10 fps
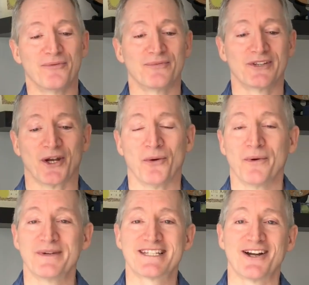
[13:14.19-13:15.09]
When
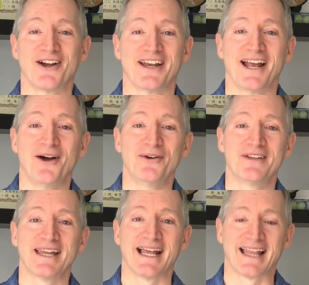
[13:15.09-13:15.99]
we started
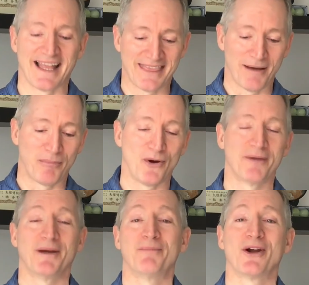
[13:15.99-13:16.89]
out, at that point,
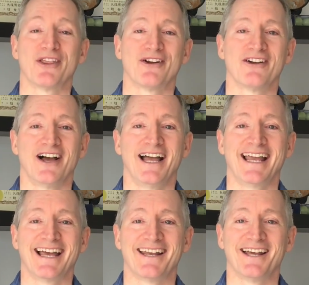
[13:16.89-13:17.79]
my brother and I
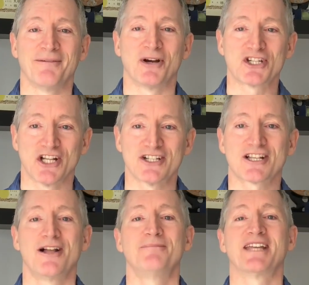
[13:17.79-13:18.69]
had a martial arts
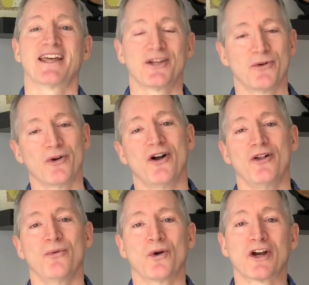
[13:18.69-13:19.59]
club together. We're
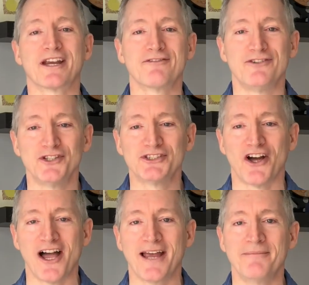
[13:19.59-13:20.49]
all working full
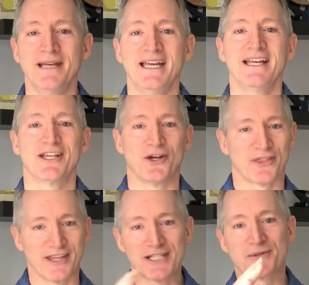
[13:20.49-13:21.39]
time.
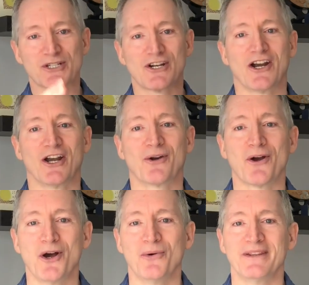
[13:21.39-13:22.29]
Things were starting to
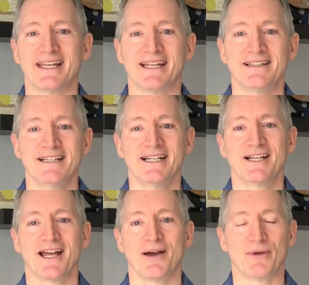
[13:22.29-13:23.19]
grow, and then
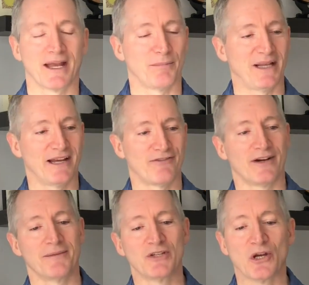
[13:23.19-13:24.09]
we had a plan for
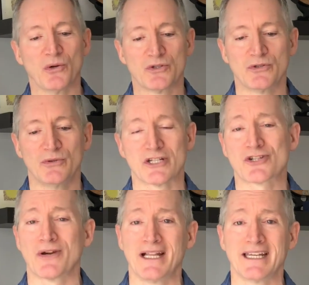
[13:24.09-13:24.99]
him to go to
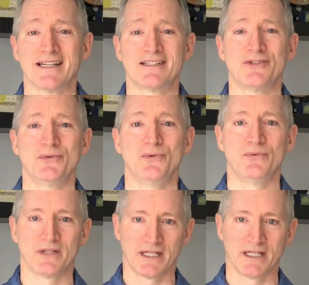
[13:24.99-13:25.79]
Australia to